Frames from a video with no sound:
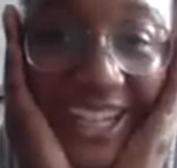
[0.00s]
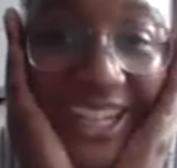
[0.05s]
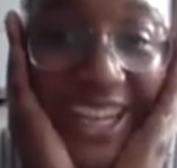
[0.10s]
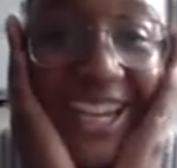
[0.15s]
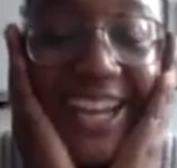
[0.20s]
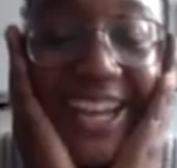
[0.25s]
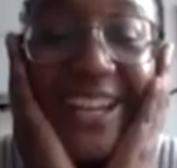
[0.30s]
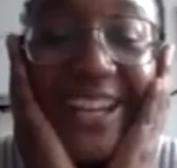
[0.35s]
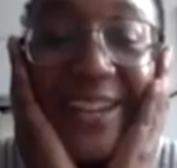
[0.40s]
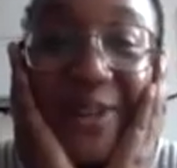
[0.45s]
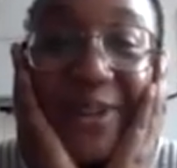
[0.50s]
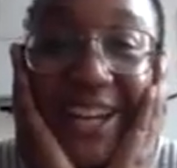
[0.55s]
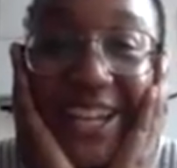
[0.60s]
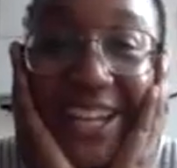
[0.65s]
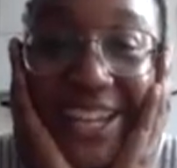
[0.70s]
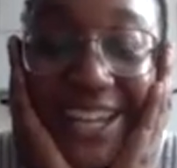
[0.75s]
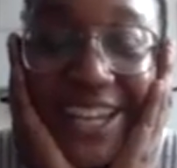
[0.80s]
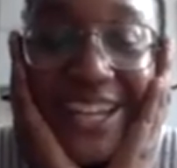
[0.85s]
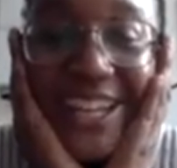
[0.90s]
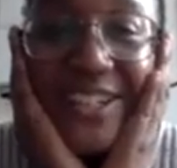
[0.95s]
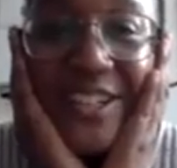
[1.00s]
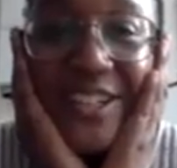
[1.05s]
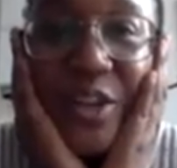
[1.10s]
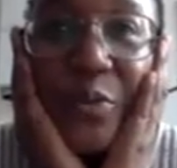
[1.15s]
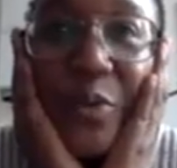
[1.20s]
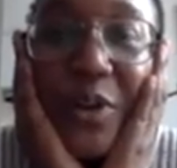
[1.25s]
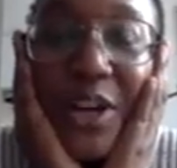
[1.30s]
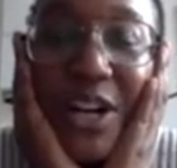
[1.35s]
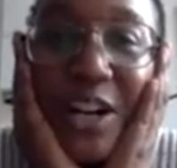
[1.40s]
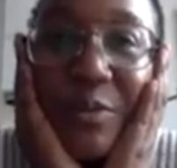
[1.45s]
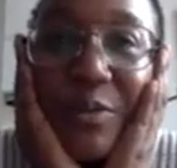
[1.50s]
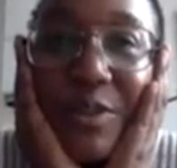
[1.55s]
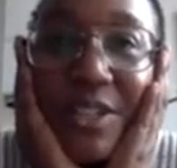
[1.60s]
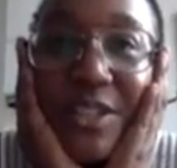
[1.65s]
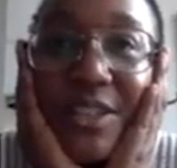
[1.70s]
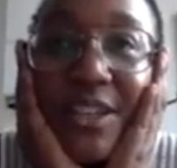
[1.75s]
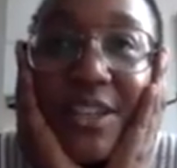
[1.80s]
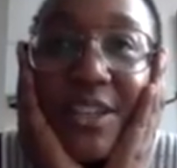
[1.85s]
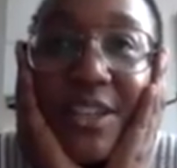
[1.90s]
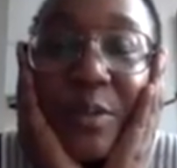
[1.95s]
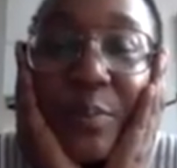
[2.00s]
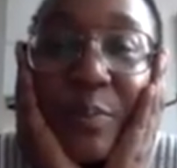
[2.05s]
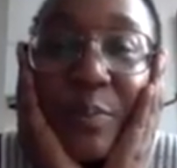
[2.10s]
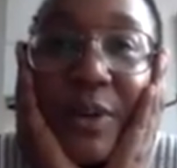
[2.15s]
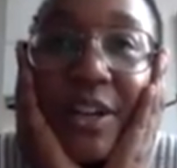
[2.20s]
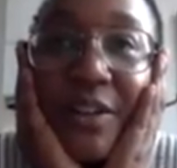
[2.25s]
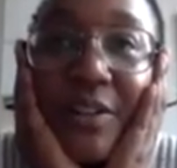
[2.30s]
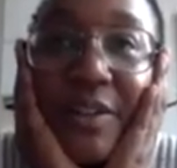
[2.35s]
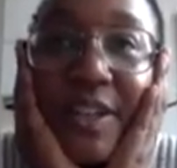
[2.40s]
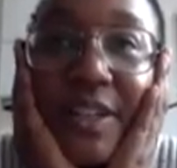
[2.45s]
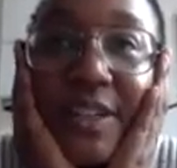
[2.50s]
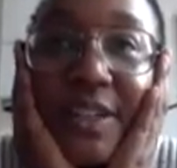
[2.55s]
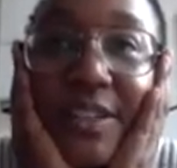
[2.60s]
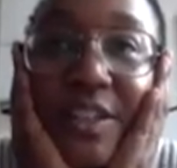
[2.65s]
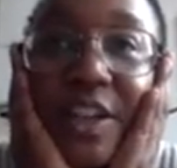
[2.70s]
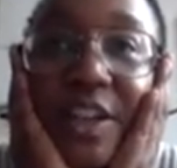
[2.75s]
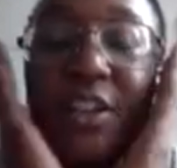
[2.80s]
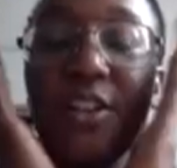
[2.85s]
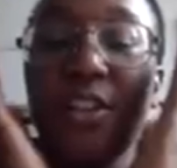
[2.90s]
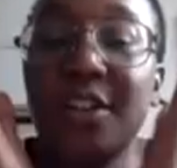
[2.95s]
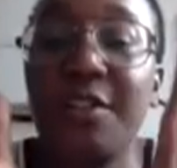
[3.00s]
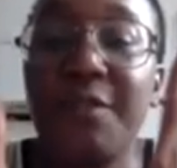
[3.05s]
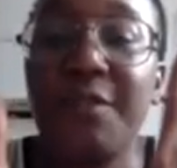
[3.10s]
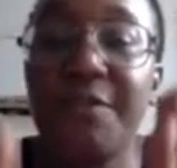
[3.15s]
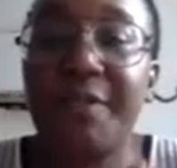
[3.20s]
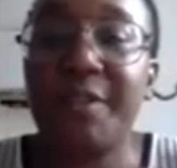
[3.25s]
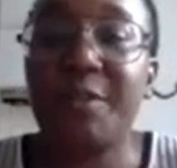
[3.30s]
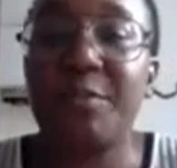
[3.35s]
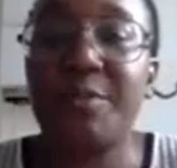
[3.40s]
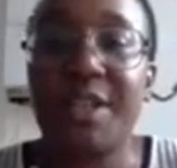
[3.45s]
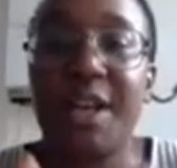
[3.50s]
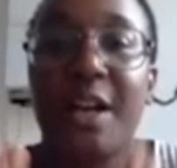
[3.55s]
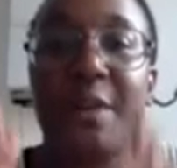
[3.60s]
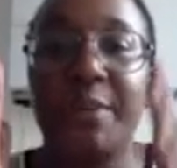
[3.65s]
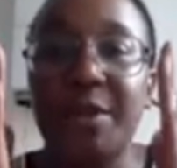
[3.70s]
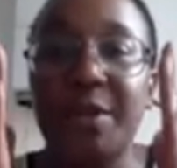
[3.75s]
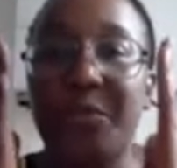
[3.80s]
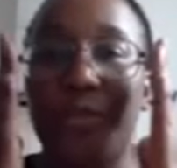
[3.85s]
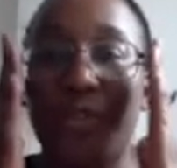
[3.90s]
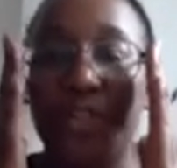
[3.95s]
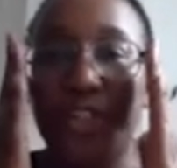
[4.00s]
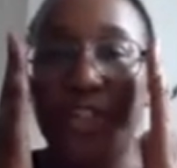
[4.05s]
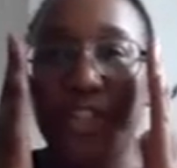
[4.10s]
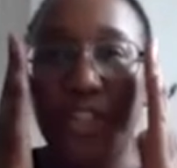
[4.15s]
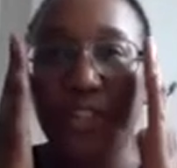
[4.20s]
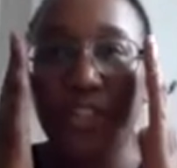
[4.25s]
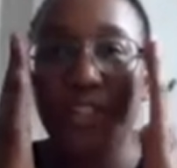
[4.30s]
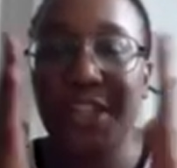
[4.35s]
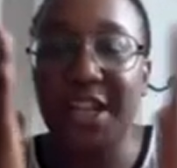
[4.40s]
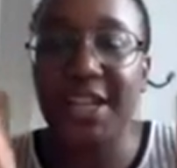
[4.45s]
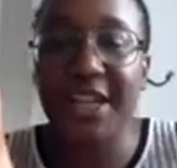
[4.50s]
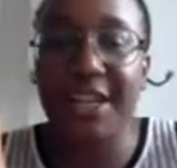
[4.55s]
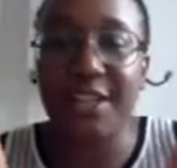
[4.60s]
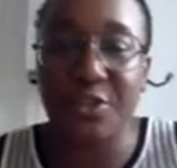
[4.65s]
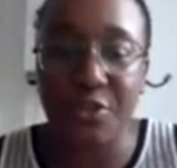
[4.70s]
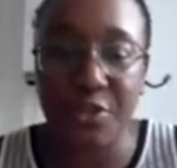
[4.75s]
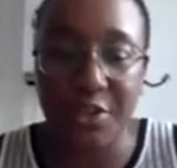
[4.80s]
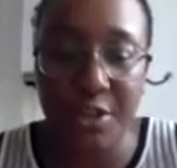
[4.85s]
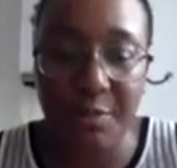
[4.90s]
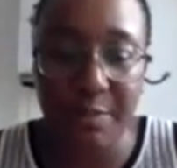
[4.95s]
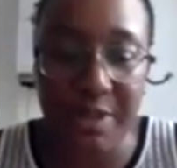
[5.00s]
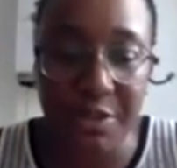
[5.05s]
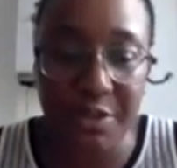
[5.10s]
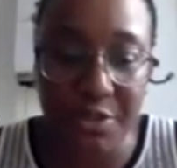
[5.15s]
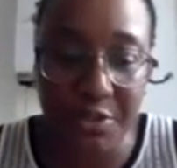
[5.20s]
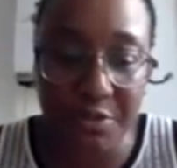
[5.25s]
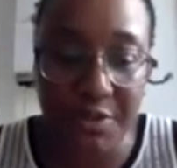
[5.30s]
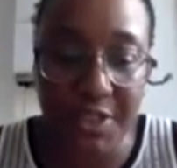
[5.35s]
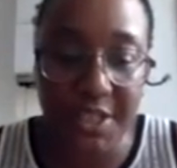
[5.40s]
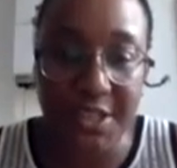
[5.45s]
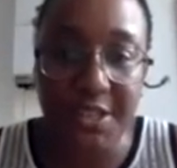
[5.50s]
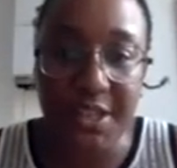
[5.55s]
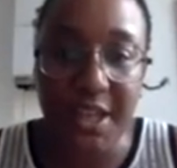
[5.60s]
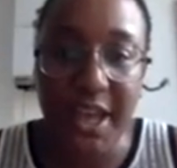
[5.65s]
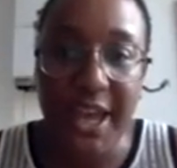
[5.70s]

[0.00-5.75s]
Anyway, so what I was thinking about is a lot of films that I've been watching, because I like documentaries,